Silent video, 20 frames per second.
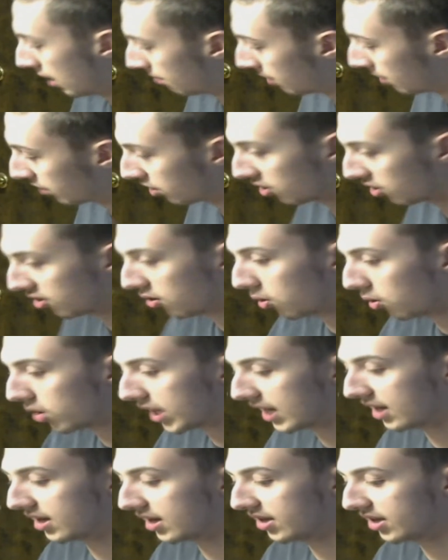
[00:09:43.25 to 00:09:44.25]
But the
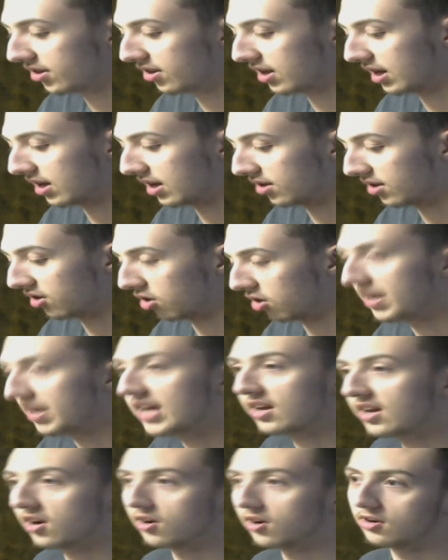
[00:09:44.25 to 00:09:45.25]
story is our
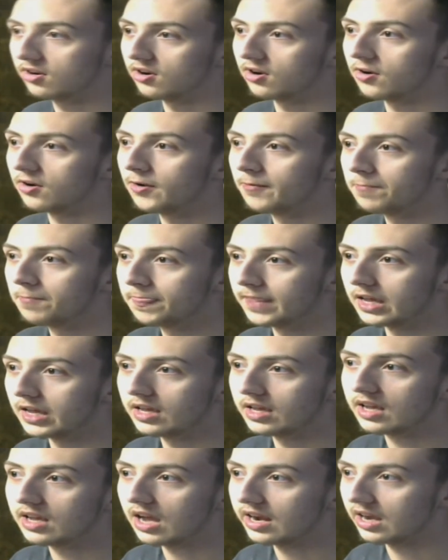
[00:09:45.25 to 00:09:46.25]
main character,
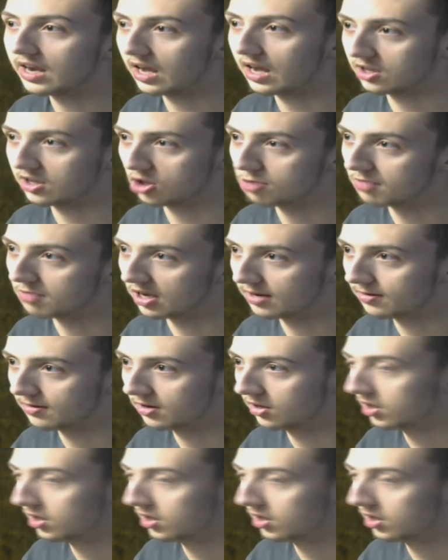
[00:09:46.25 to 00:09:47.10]
Hikigaya Hachiman.